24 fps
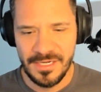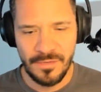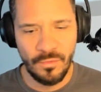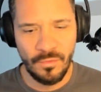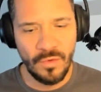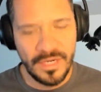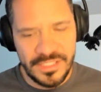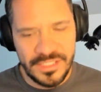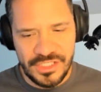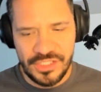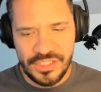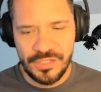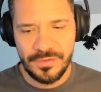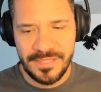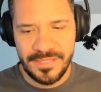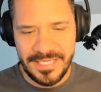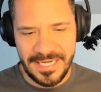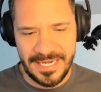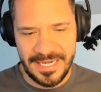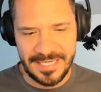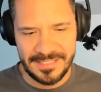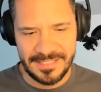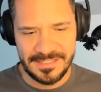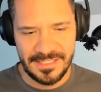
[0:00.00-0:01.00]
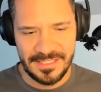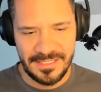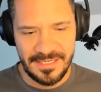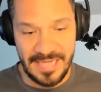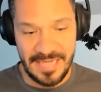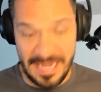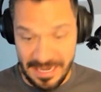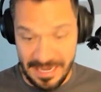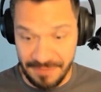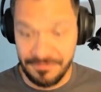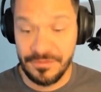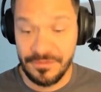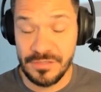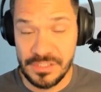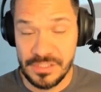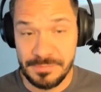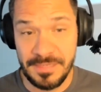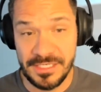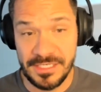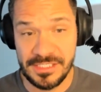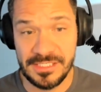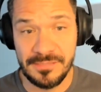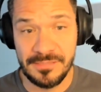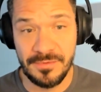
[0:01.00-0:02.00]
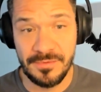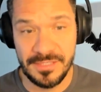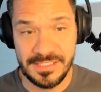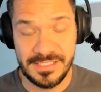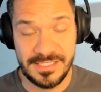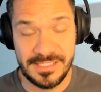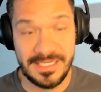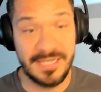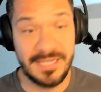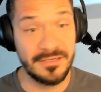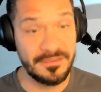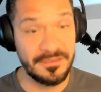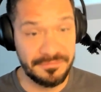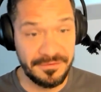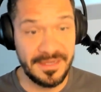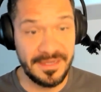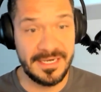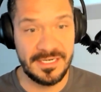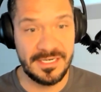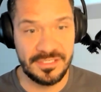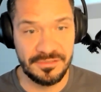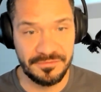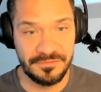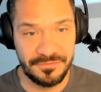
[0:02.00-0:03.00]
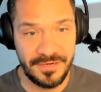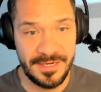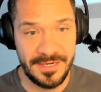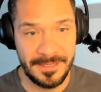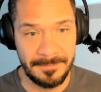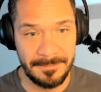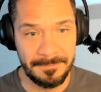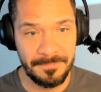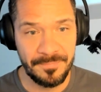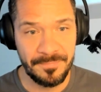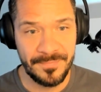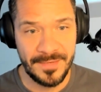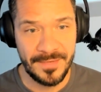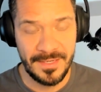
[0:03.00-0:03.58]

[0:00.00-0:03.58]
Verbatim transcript: Once you get, and if you especially want to scale to financial freedom,